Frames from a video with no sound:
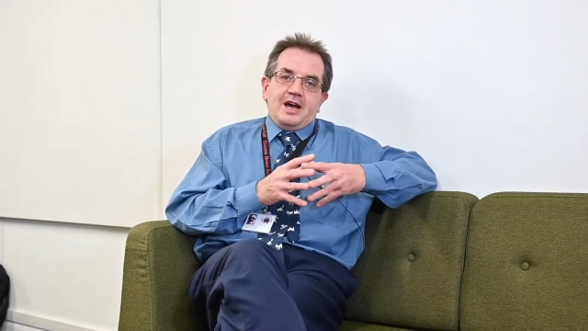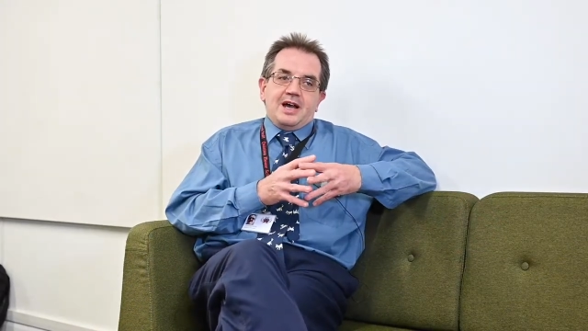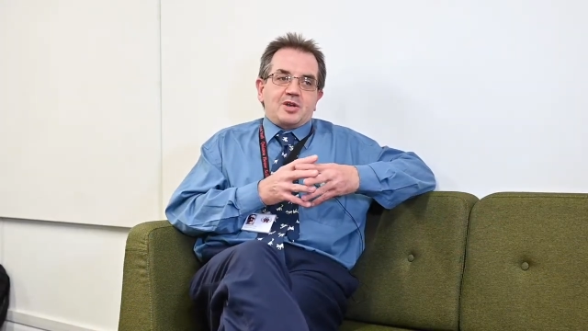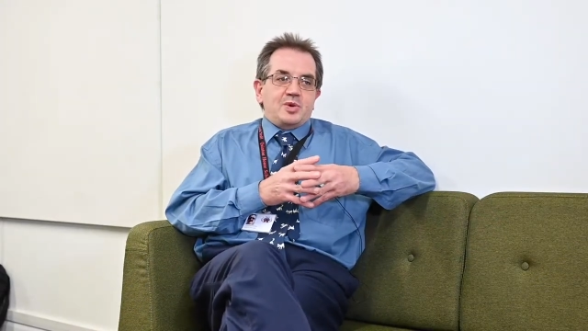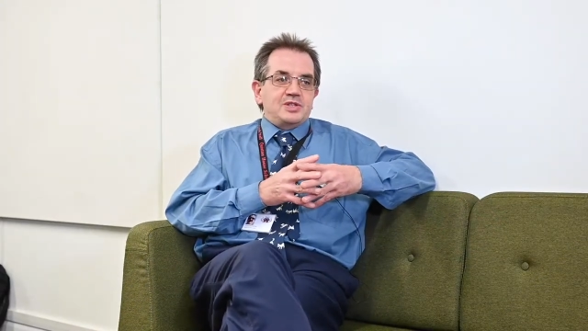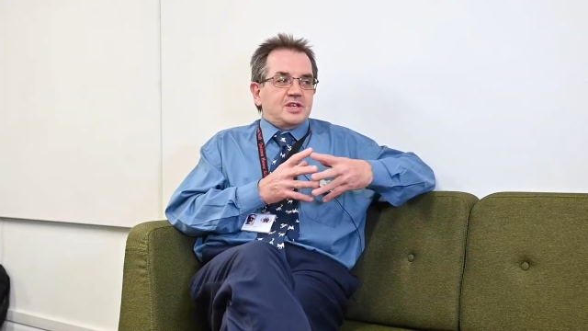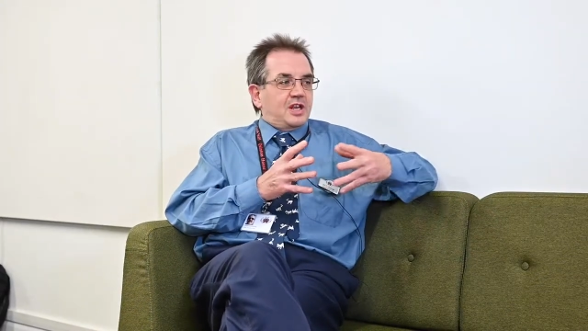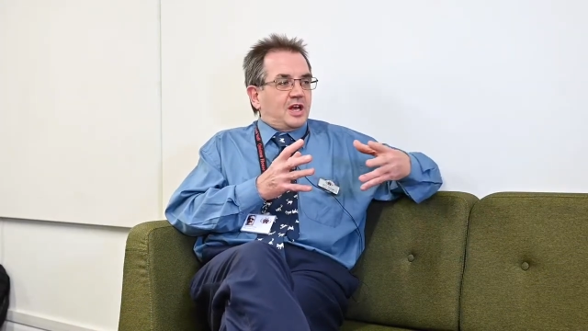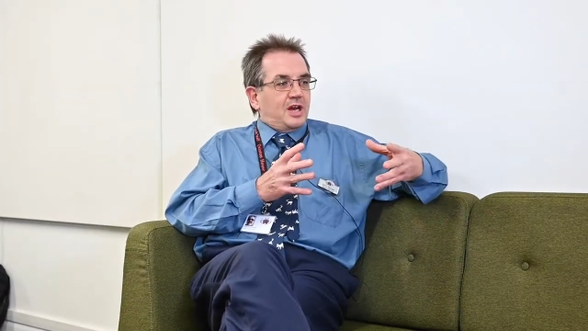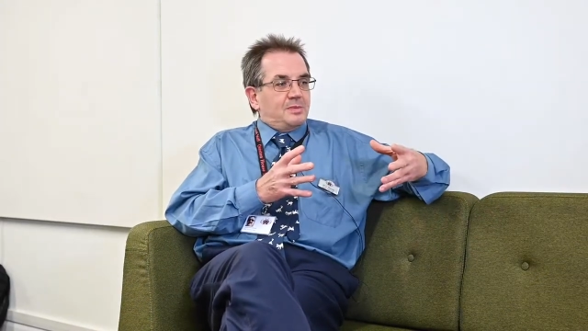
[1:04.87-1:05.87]
at Quinton,
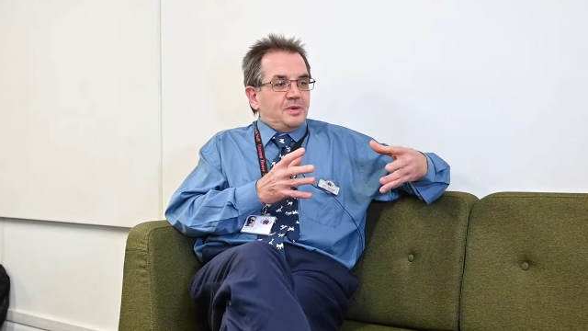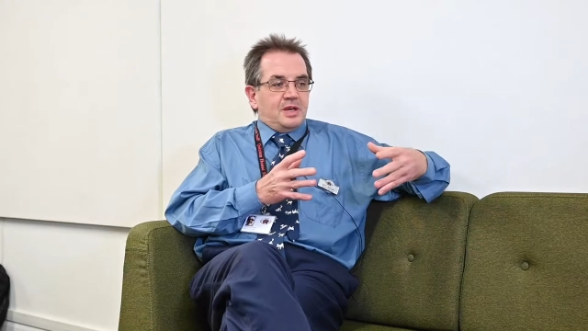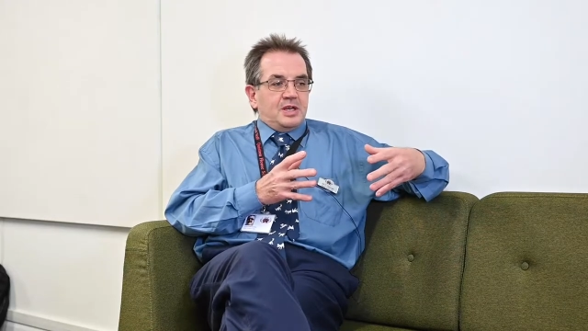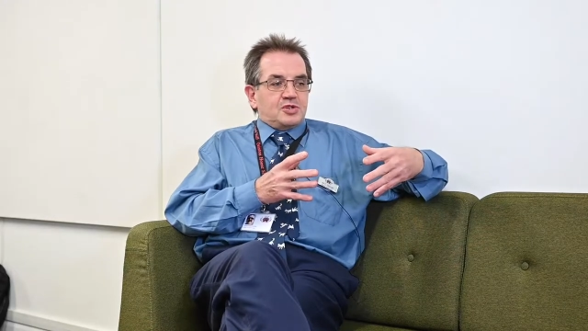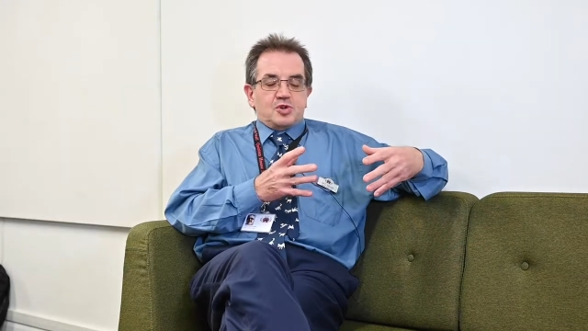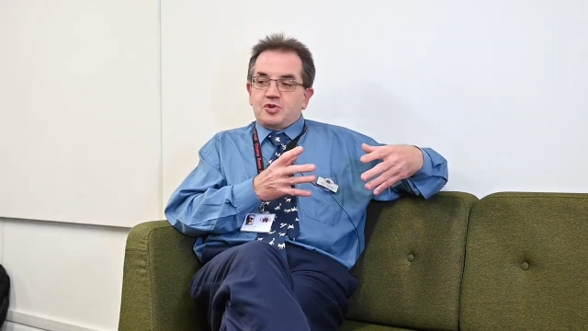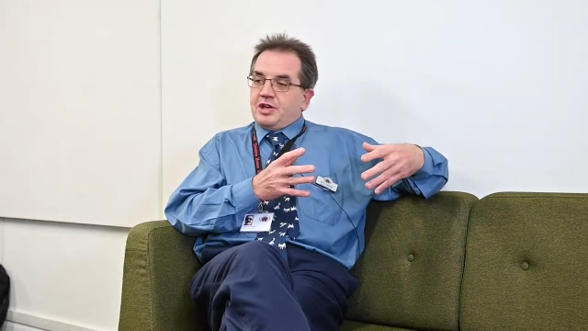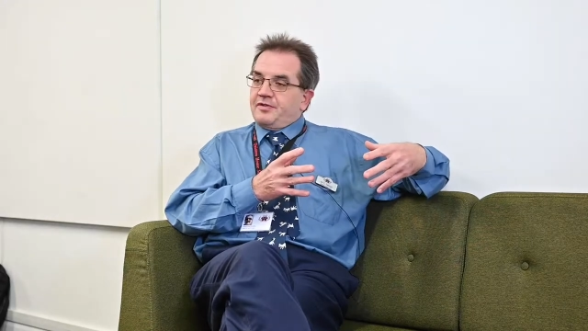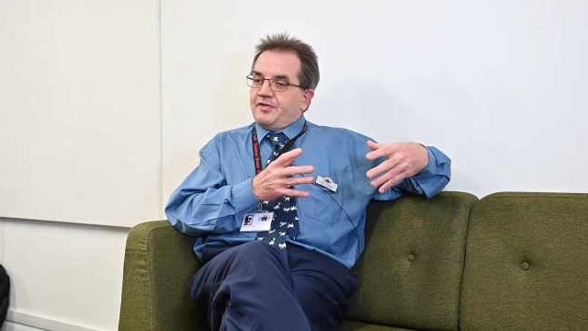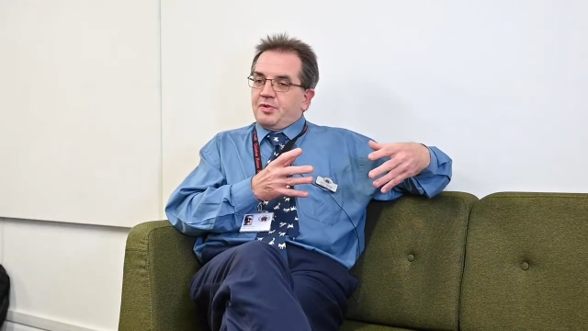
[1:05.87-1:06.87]
and I'm
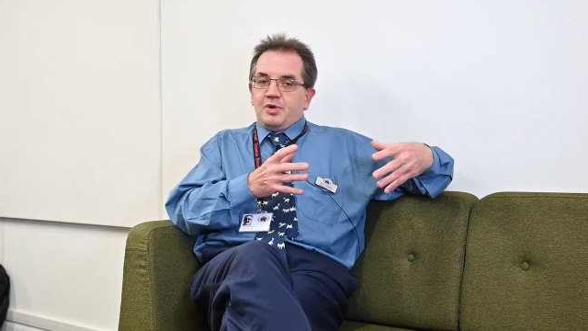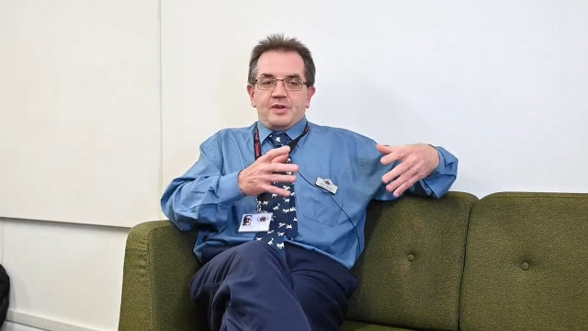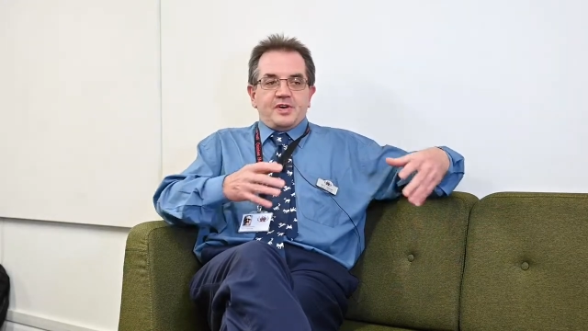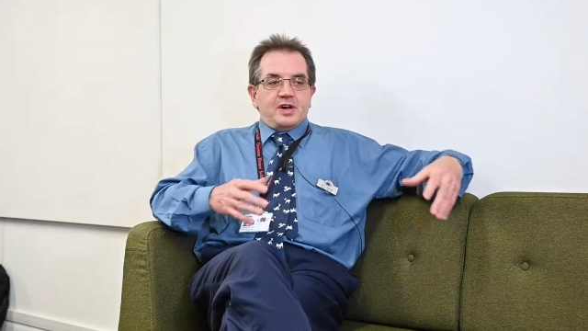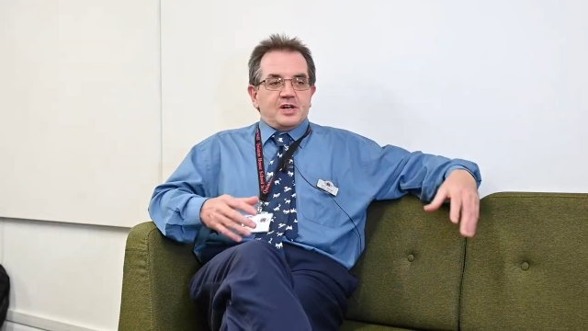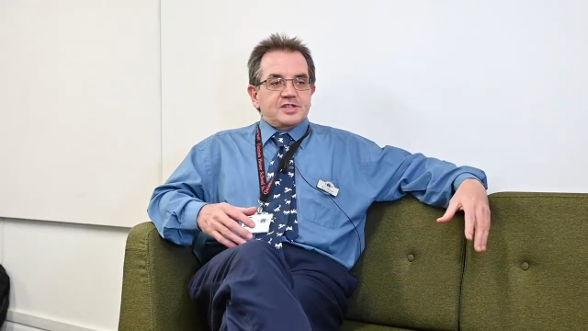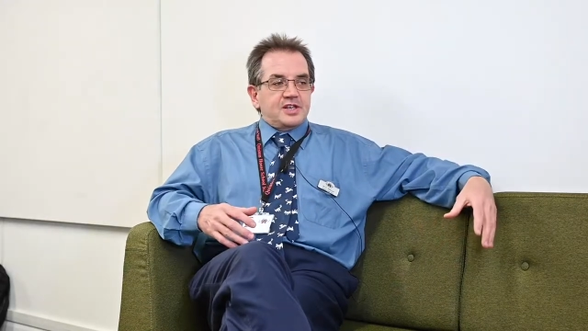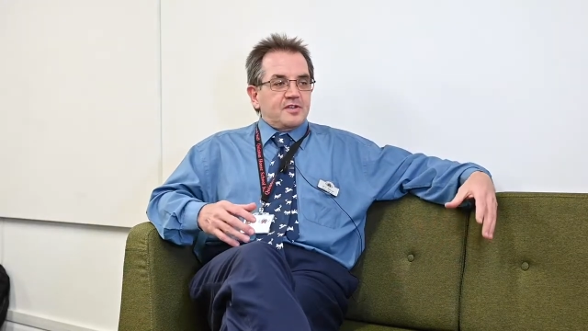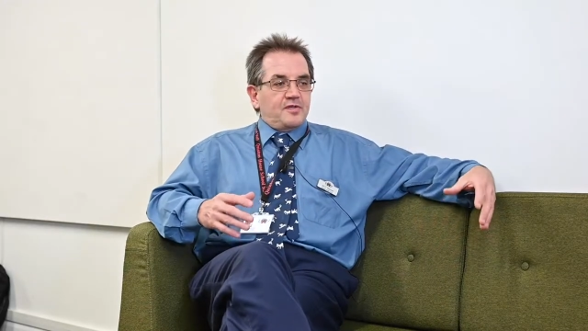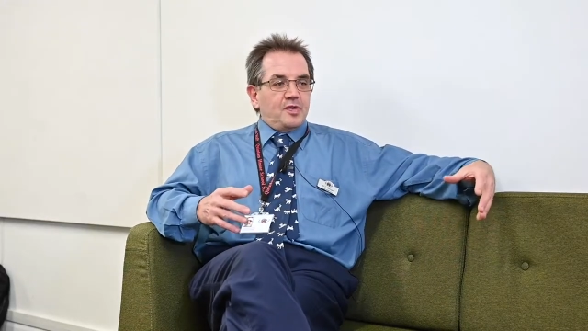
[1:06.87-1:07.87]
talking from one of our sixth